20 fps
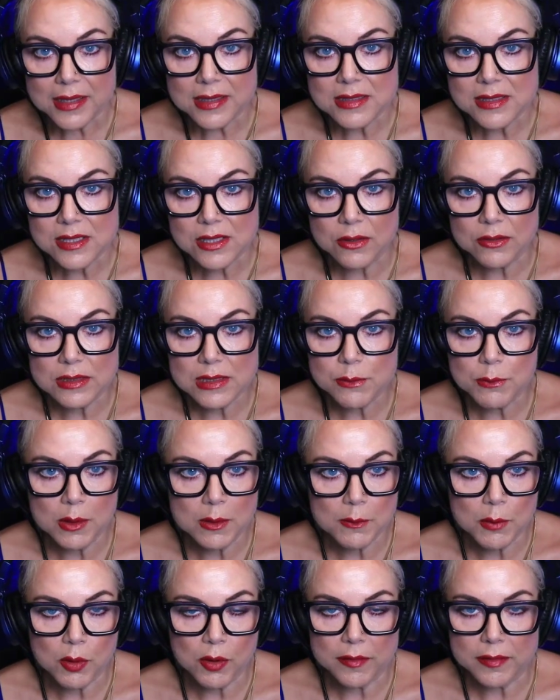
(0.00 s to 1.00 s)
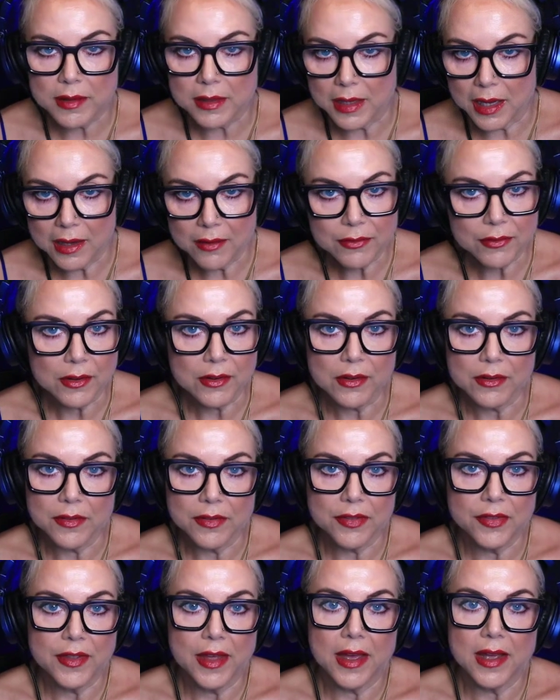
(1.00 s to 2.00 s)
And so it's more important than ever
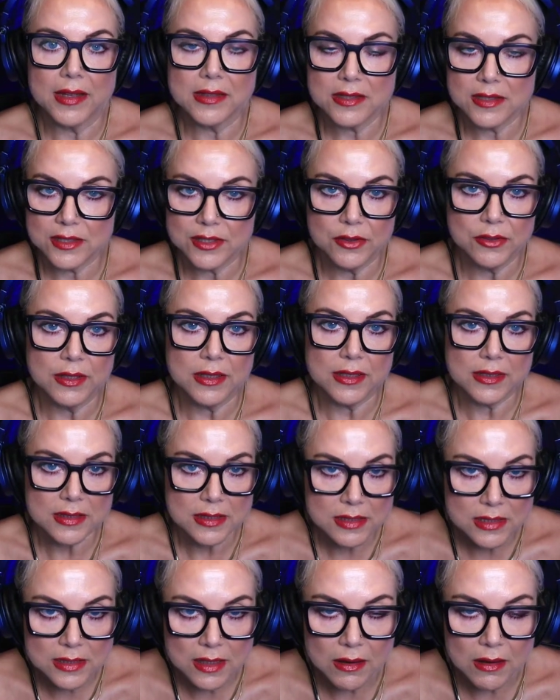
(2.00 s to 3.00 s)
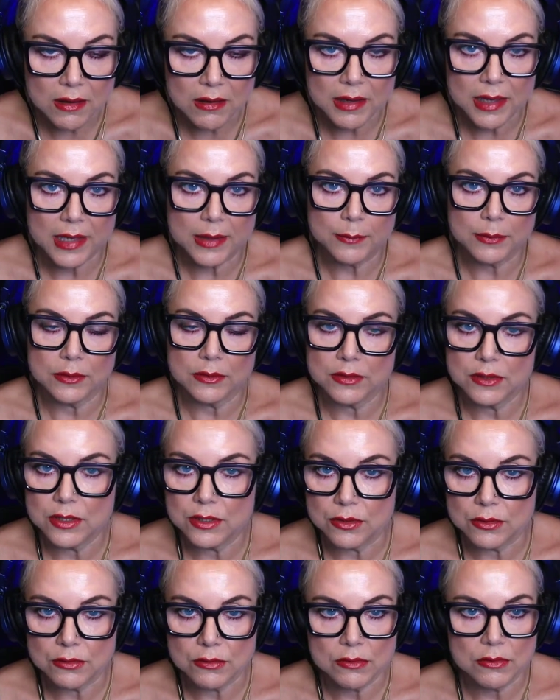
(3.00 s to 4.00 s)
that students are able
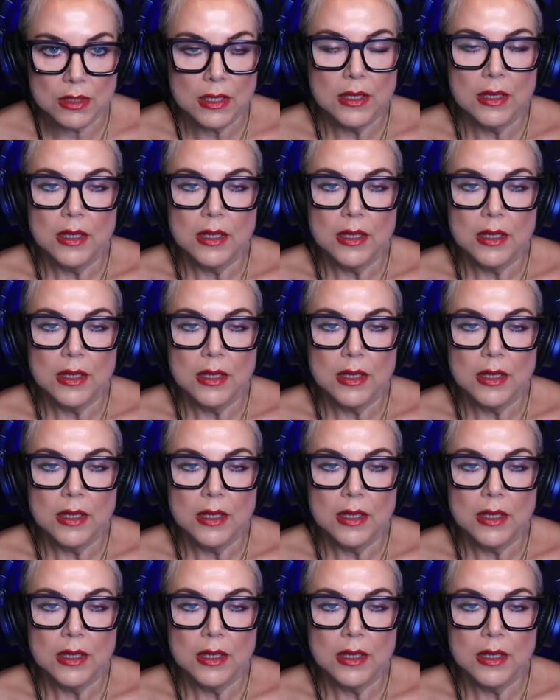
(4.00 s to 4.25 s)
to